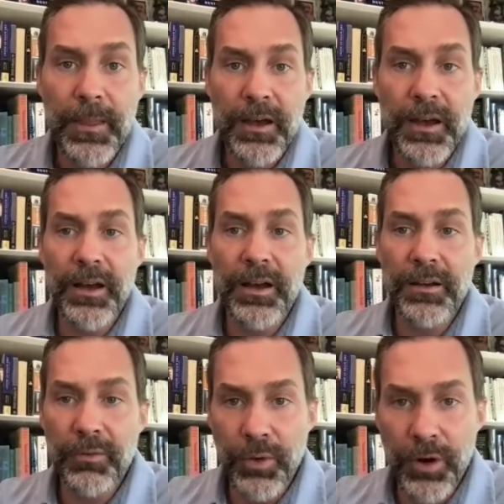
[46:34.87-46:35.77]
Uh,
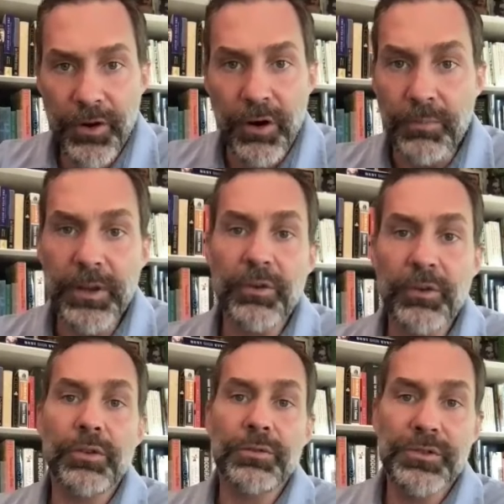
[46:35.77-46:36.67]
where there are
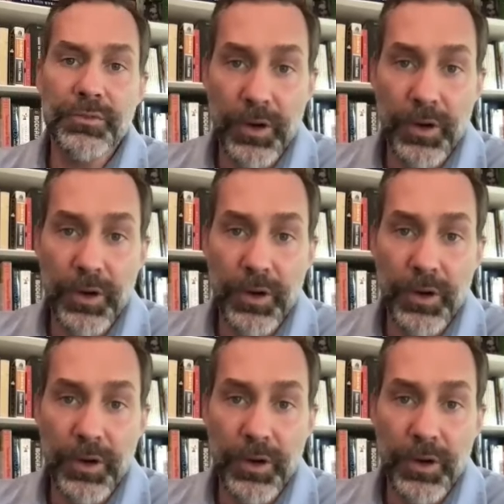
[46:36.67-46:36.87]
minerals,